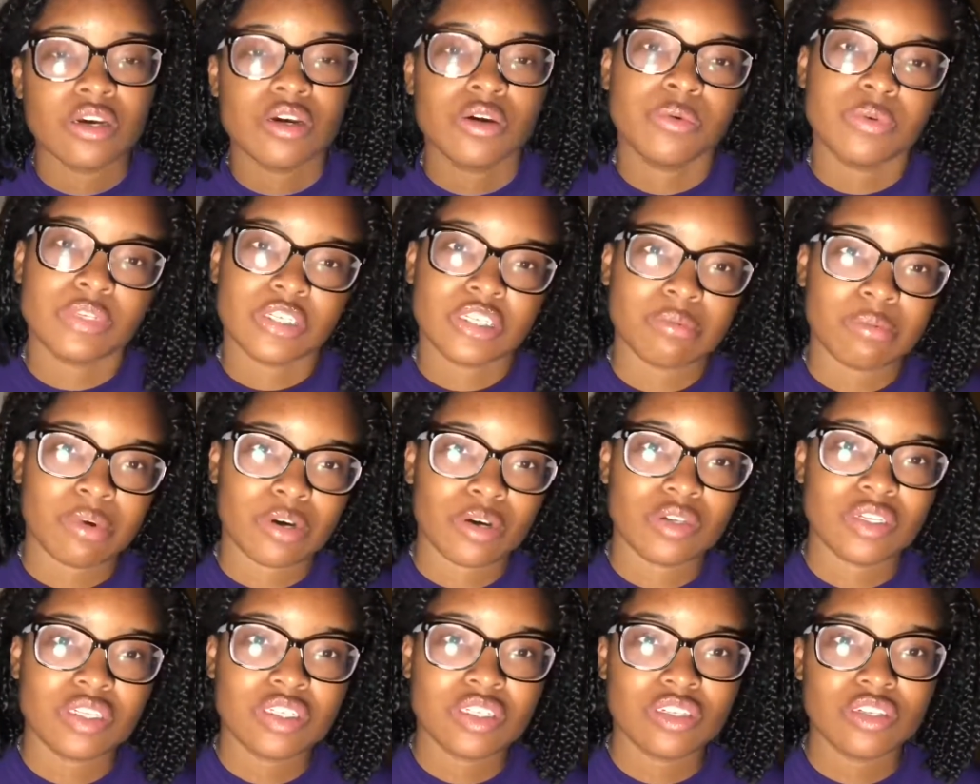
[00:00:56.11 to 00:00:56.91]
which is my
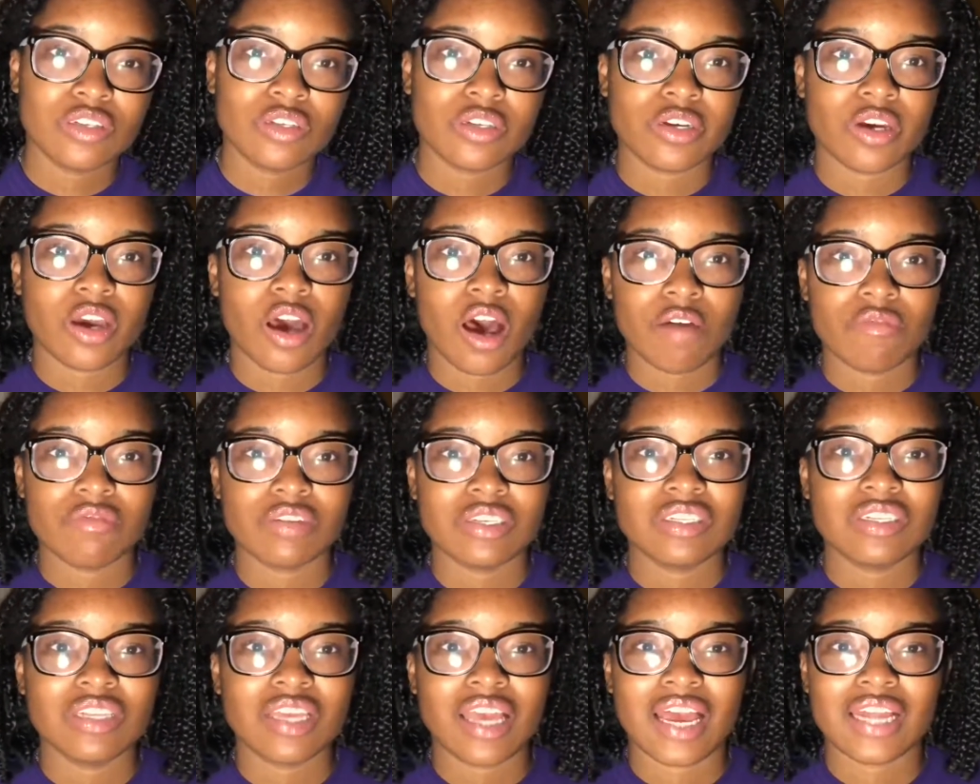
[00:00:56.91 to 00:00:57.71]
older sister,
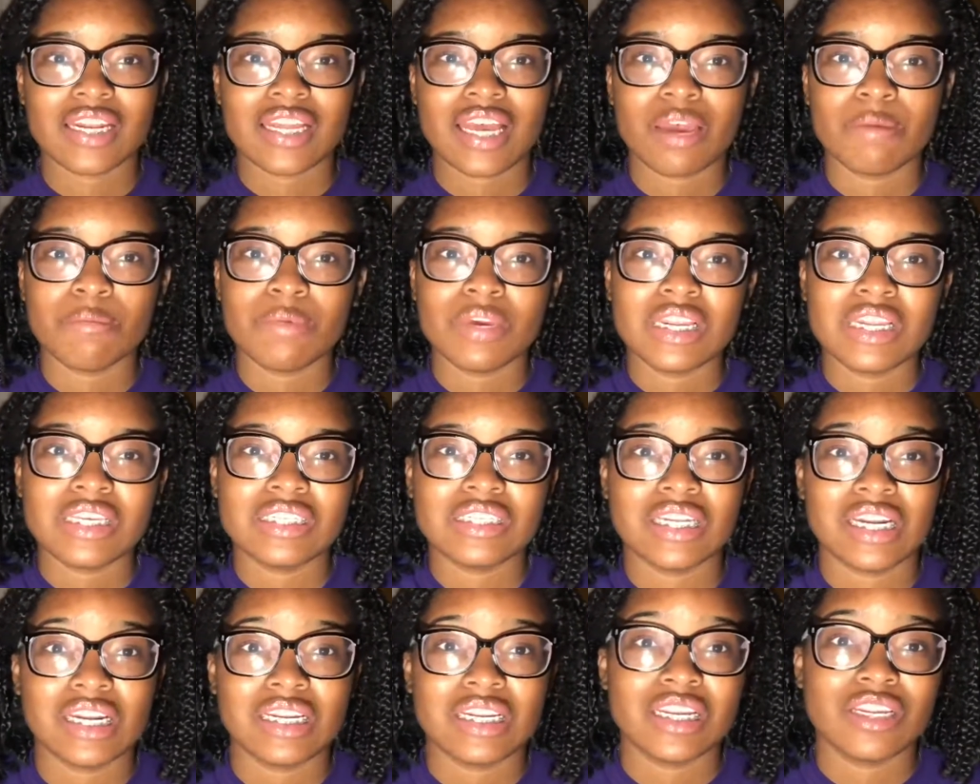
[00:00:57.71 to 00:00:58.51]
obviously had diabetes
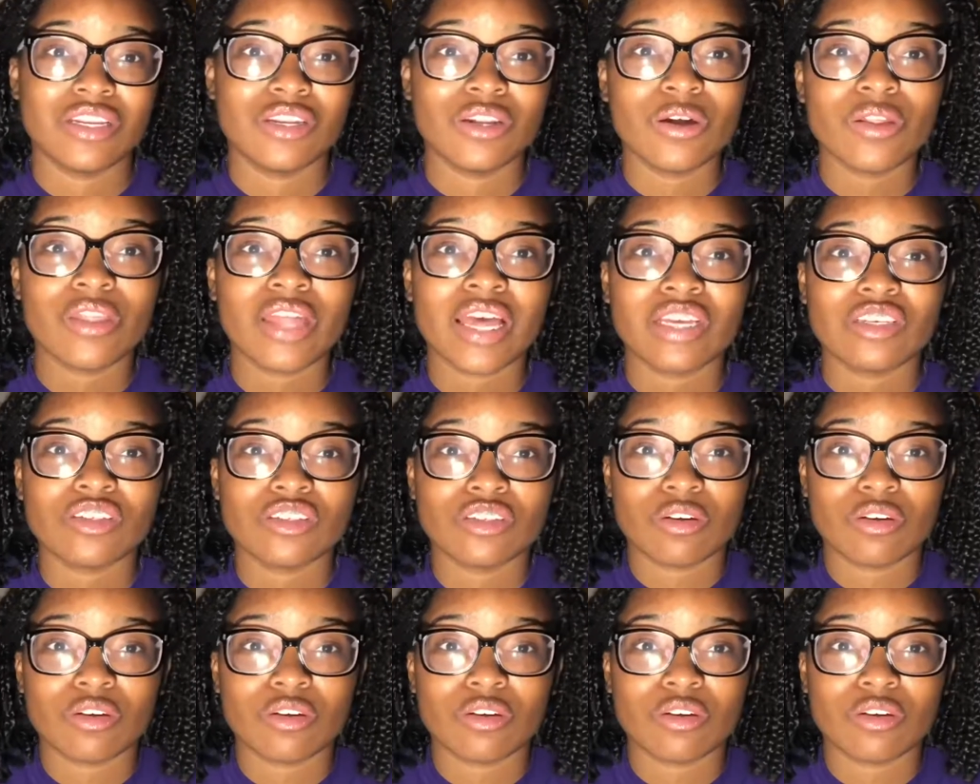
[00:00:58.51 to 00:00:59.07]
and they didn't know that.